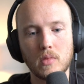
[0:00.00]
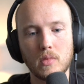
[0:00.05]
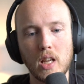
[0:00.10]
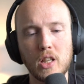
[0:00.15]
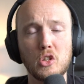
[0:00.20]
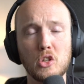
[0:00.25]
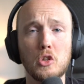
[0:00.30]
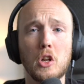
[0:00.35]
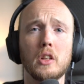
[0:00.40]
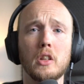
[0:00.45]

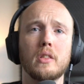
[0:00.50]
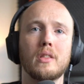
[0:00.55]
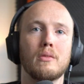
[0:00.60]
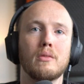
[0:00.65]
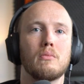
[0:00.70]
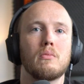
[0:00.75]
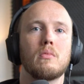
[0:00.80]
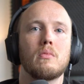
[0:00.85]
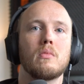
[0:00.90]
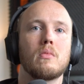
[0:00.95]
It's not
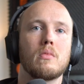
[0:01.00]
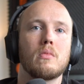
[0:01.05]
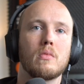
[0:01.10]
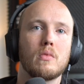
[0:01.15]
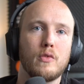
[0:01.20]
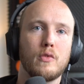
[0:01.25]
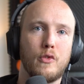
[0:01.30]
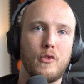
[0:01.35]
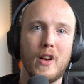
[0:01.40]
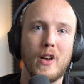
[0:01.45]

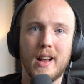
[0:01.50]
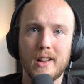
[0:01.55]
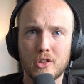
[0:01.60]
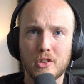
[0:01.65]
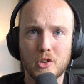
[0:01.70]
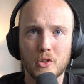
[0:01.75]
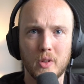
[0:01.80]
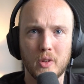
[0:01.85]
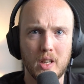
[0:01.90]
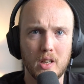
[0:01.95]

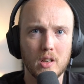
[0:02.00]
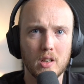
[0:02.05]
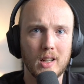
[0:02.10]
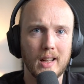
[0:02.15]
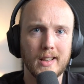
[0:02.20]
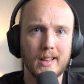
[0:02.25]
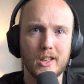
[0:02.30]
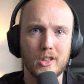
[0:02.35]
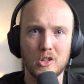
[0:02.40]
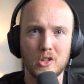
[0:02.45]
faster either.
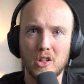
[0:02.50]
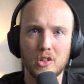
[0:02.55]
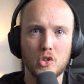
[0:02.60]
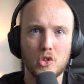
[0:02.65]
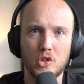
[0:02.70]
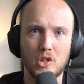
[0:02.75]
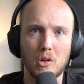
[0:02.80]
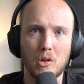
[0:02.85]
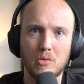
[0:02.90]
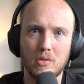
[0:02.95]
Like it's not,
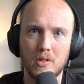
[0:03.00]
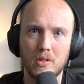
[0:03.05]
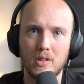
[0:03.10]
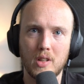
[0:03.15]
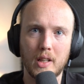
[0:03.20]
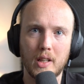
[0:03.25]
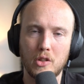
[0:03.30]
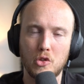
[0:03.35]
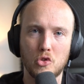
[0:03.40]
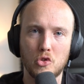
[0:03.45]
you
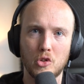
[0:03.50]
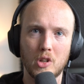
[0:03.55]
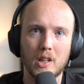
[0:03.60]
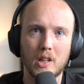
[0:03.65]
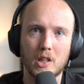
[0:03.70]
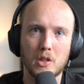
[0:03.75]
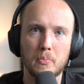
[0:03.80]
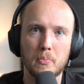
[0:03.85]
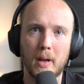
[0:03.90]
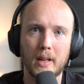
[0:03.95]
shouldn't
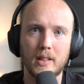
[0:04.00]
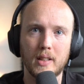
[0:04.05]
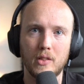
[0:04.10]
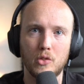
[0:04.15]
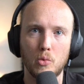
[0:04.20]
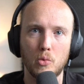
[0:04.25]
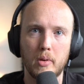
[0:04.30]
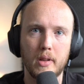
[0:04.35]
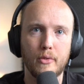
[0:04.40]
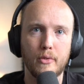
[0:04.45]
expect it
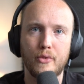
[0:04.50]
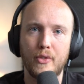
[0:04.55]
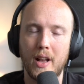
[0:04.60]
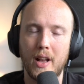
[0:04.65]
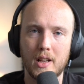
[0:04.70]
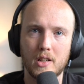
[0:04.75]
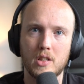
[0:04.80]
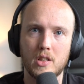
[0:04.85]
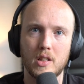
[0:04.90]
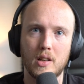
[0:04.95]
to be
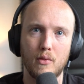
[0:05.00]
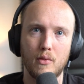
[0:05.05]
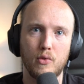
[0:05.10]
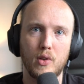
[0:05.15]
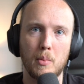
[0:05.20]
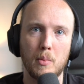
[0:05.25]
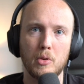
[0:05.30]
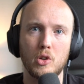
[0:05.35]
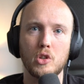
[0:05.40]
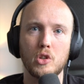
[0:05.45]
faster than
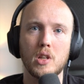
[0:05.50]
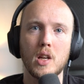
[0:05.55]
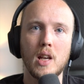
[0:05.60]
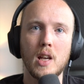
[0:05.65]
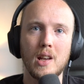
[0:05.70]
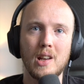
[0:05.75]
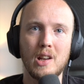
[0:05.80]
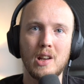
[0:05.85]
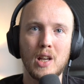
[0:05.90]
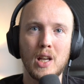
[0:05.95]
Flip, because
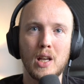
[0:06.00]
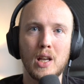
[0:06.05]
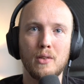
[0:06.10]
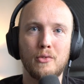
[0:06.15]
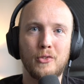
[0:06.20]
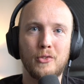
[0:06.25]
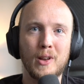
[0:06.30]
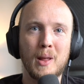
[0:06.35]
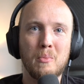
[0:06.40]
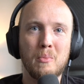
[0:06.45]

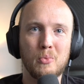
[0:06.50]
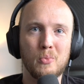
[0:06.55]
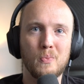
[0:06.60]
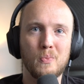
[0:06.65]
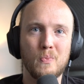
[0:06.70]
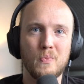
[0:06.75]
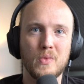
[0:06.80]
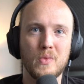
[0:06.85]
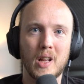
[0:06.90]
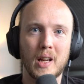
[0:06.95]
Flip,
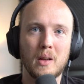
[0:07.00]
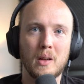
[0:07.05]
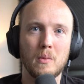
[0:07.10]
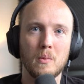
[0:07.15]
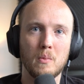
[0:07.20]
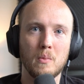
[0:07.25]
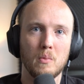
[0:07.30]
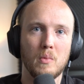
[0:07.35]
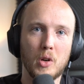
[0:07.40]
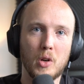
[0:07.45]
like,
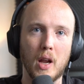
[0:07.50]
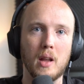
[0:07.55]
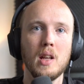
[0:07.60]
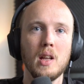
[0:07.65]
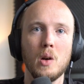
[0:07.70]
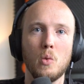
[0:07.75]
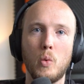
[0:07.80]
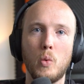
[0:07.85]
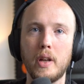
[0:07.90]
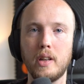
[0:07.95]
okay,
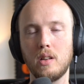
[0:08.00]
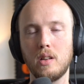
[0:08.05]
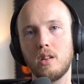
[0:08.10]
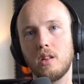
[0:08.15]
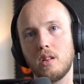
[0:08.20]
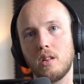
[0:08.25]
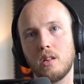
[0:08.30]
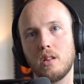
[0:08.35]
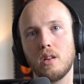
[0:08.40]
when